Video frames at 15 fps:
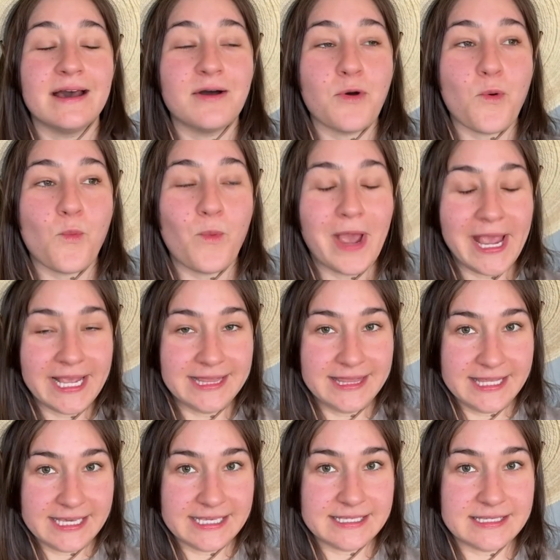weighed
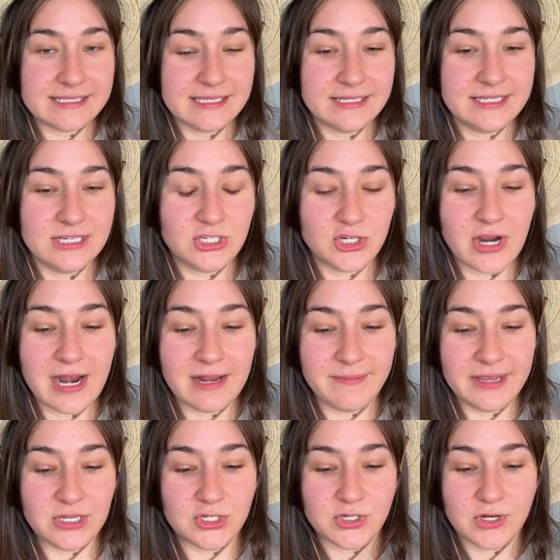this to try to
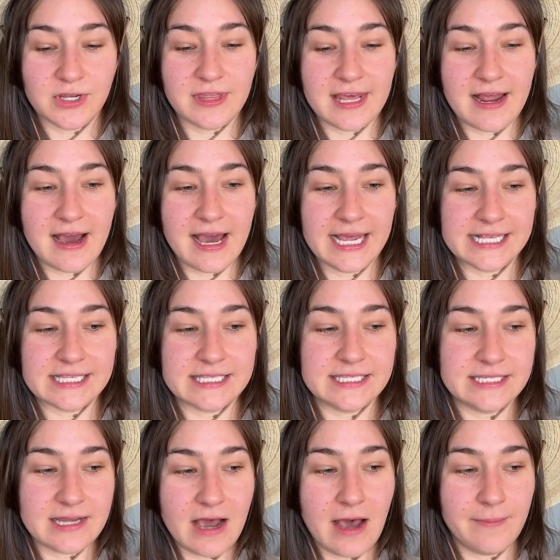make sure that I
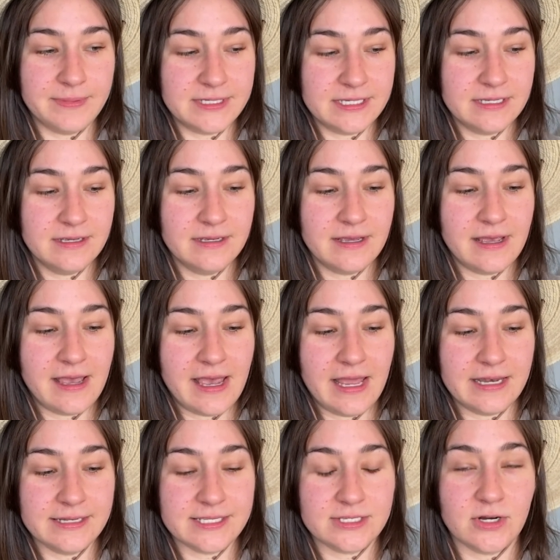stopped
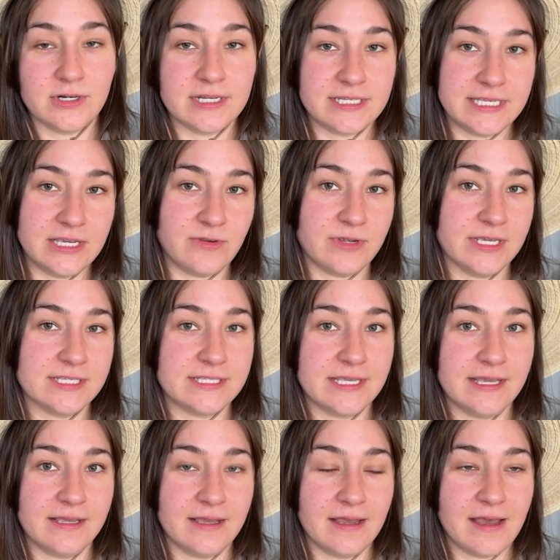and started
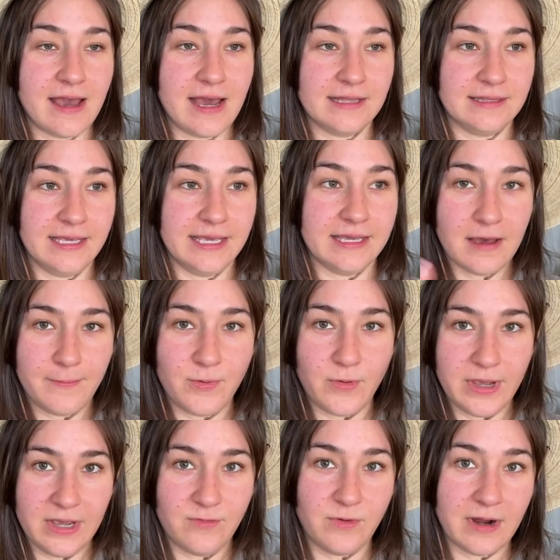decreasing at like
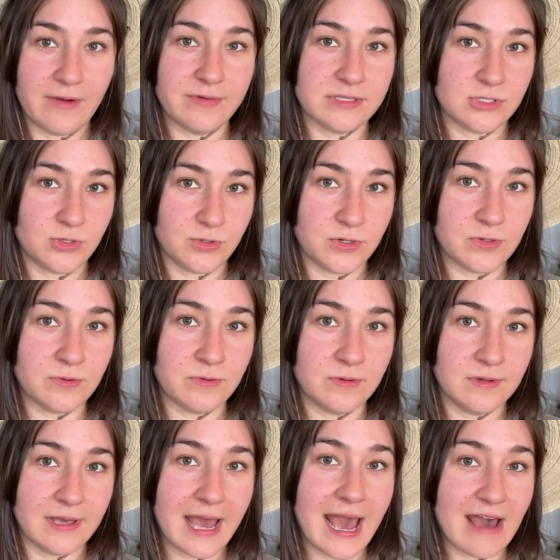point of where I was through
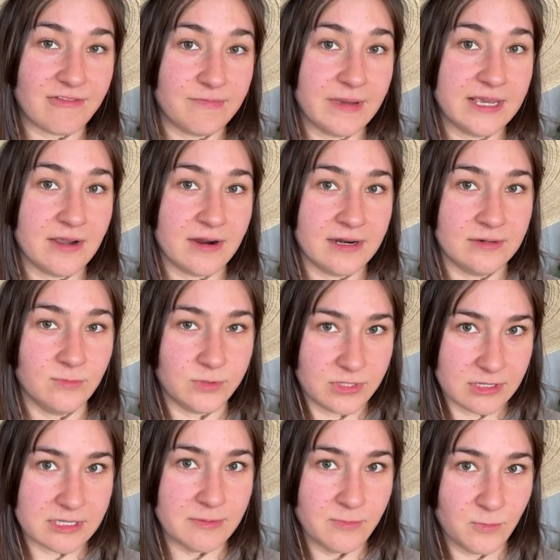half my yarn with
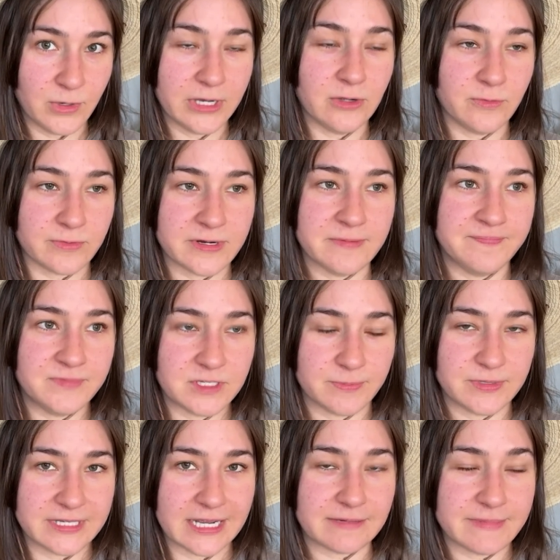some wiggle room to
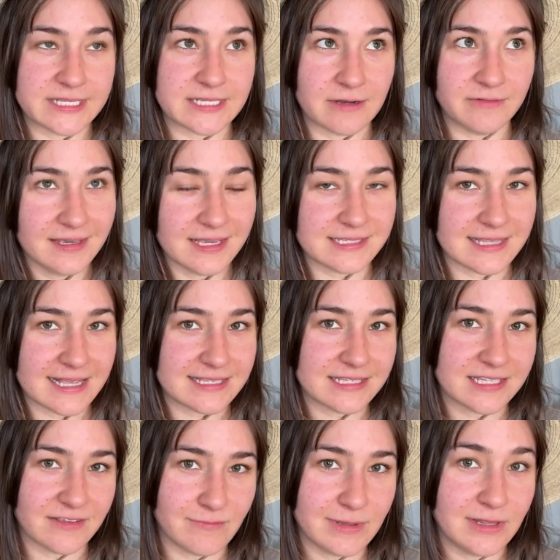protect myself, because lessons
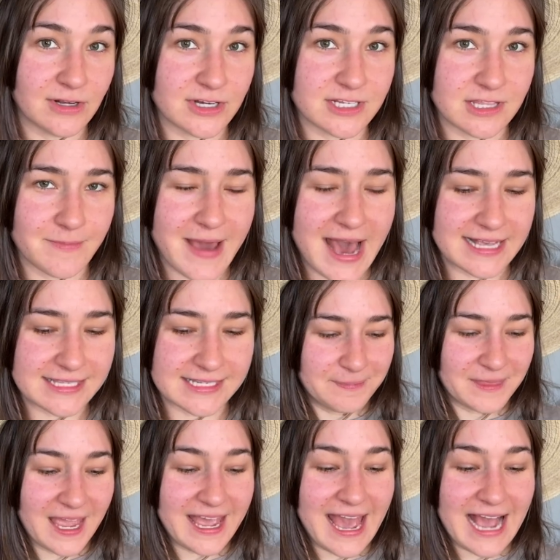have been learned in the past.
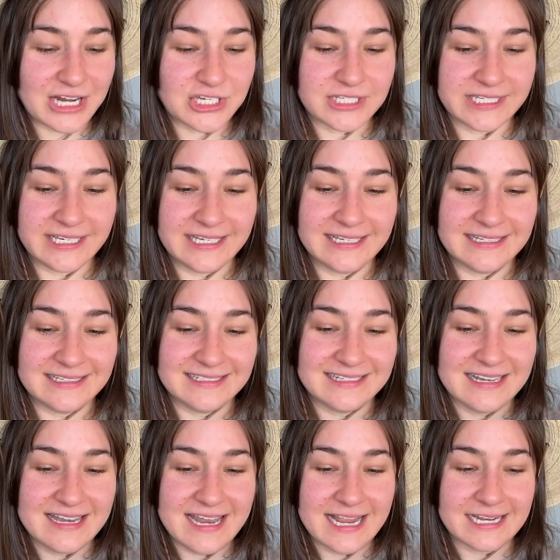I actually
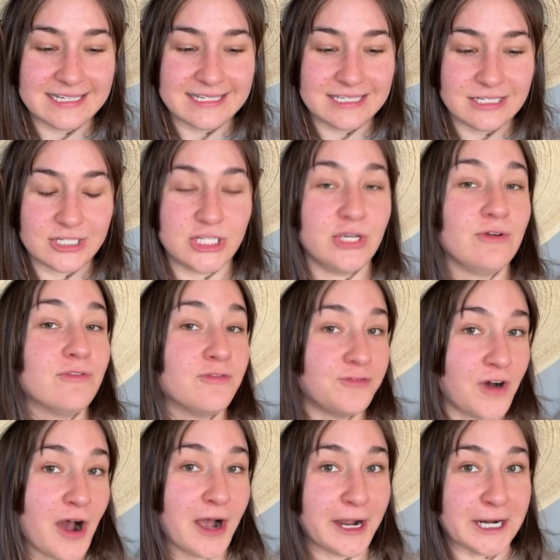knit too
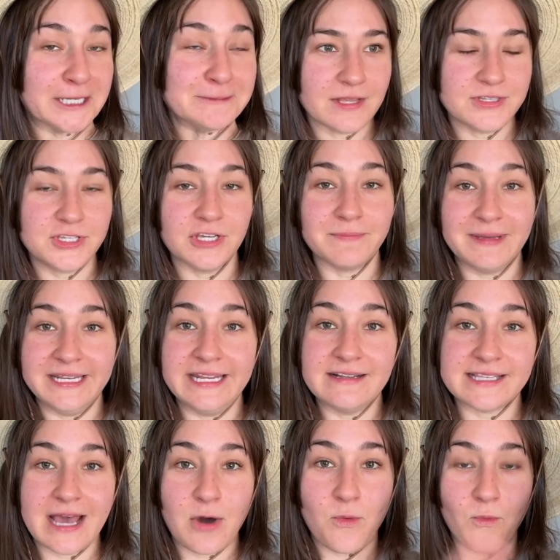far, took my needles
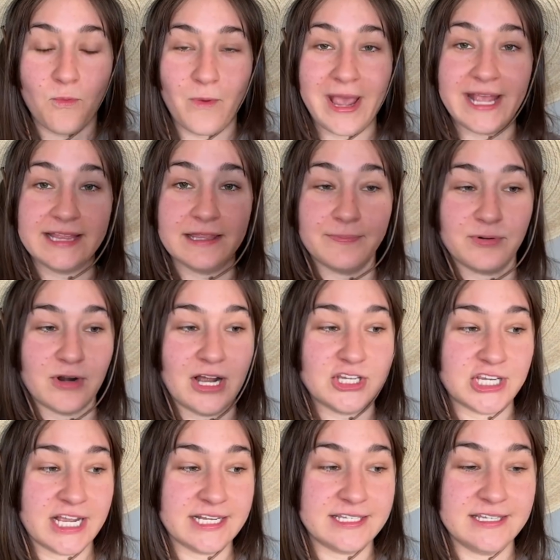out, weighed the
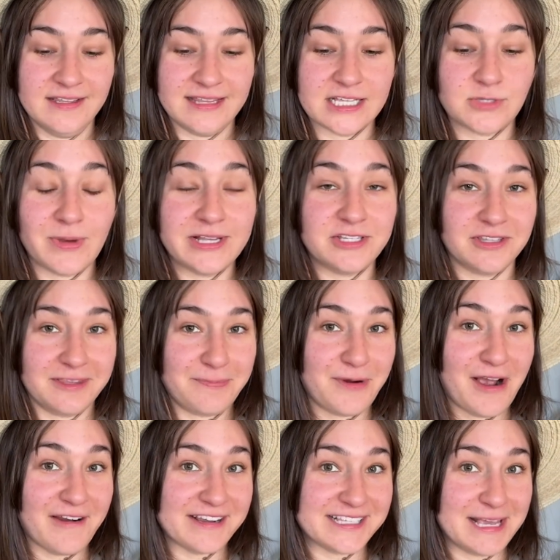project. That's why I took the
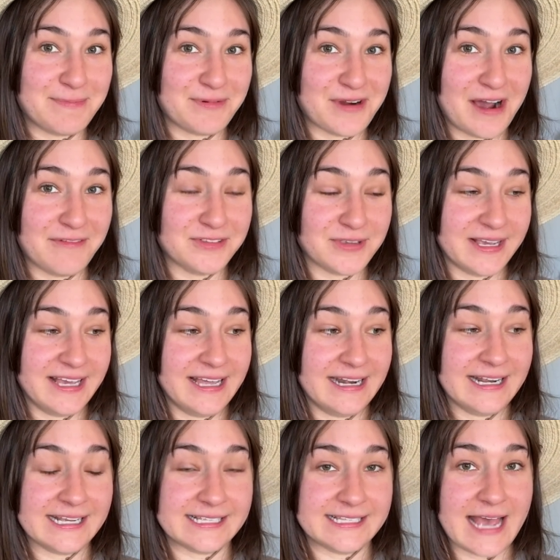progress keeper off so I could get an
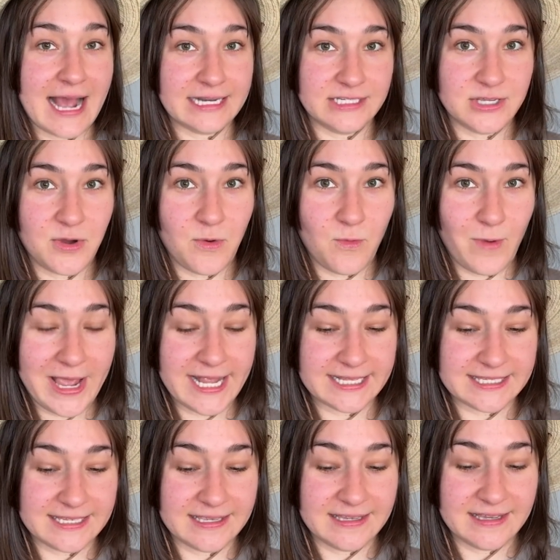exact
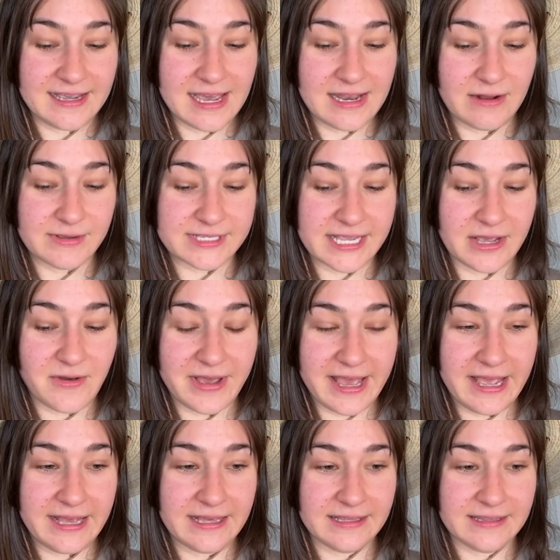weight. And I was like,
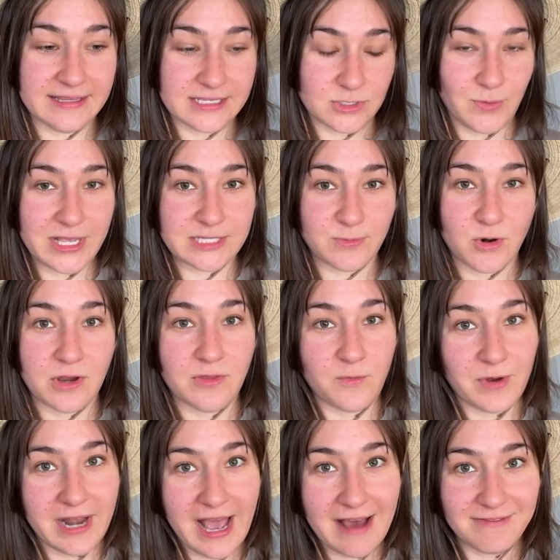okay, this weighs more than
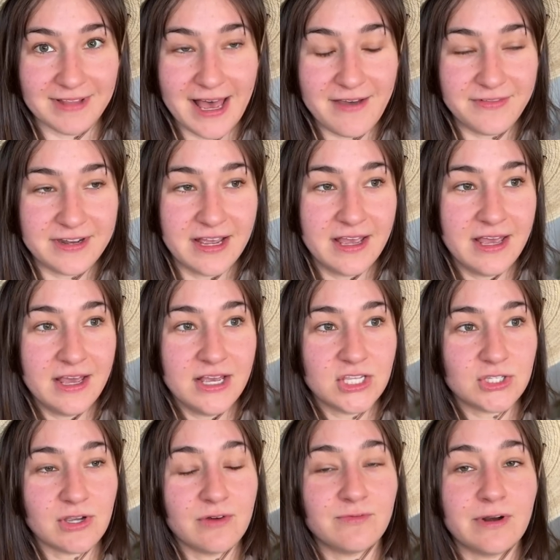what I have left.
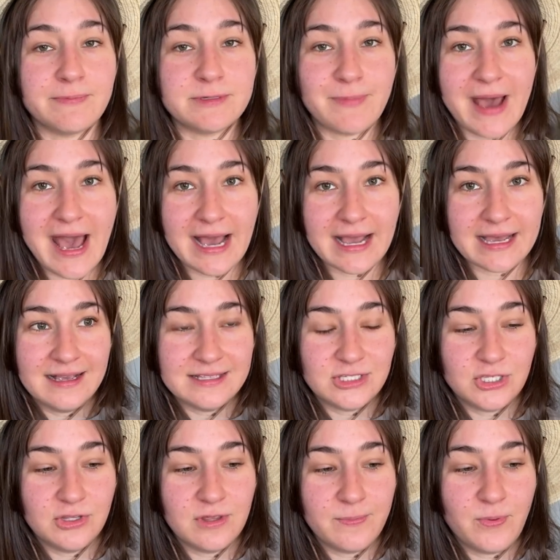So I ripped back
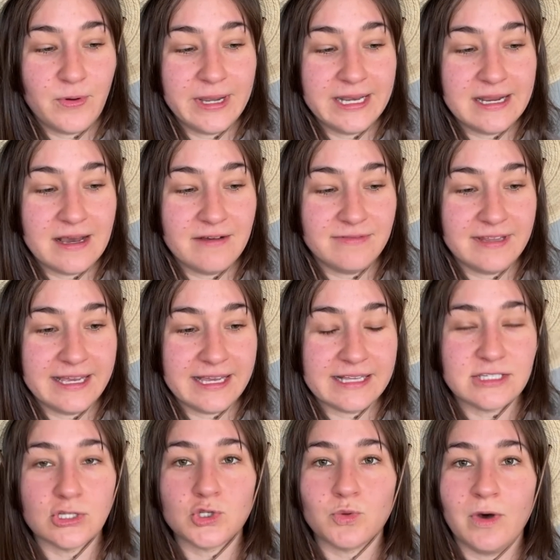to the point of like, it's
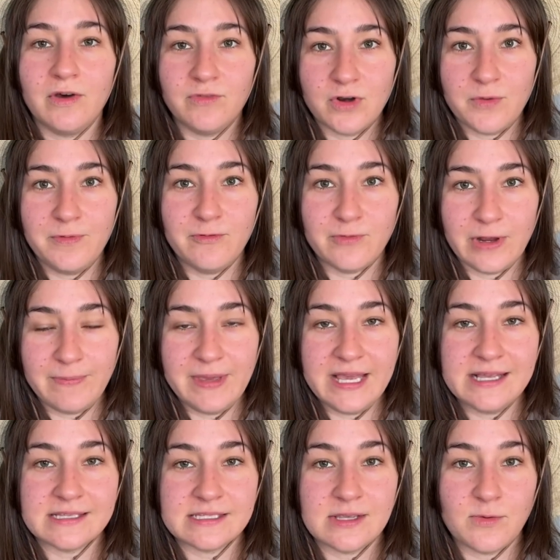a 12 row
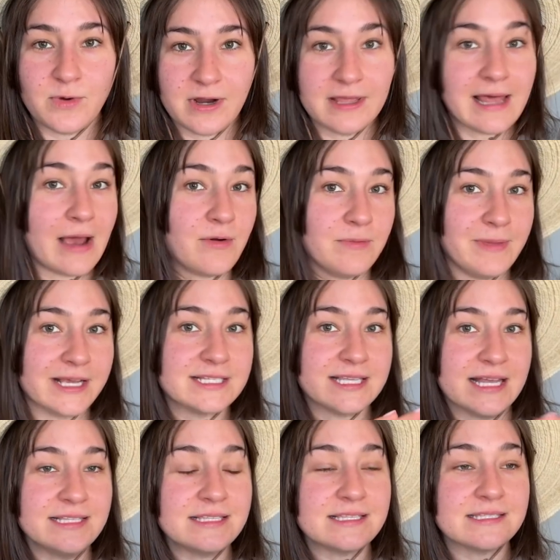repeat. So where that would make
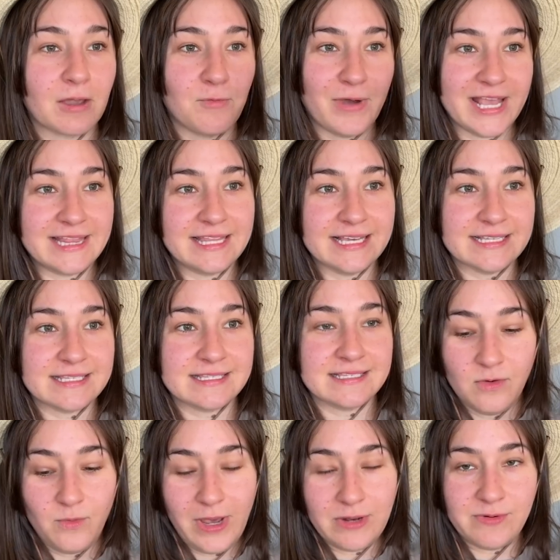sense. Weighed this,
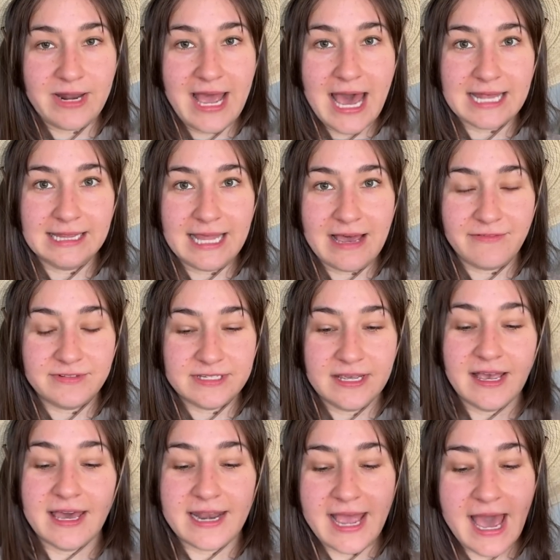weighed what I had left.
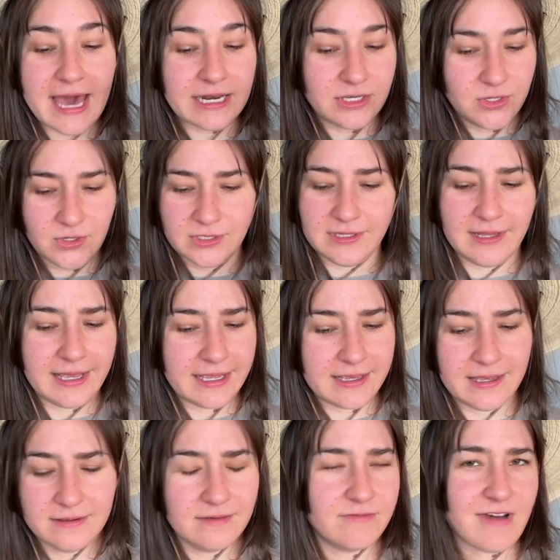And I had a good like
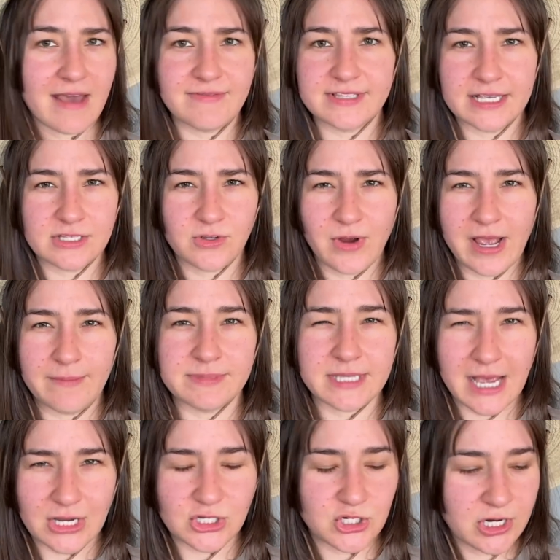5-6 grams
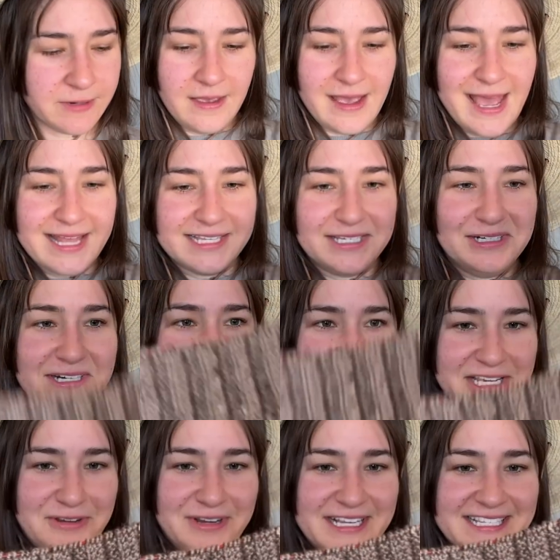extra and started
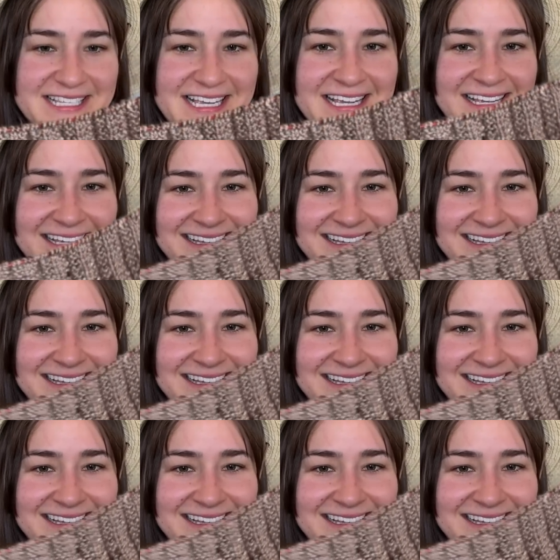decreasing.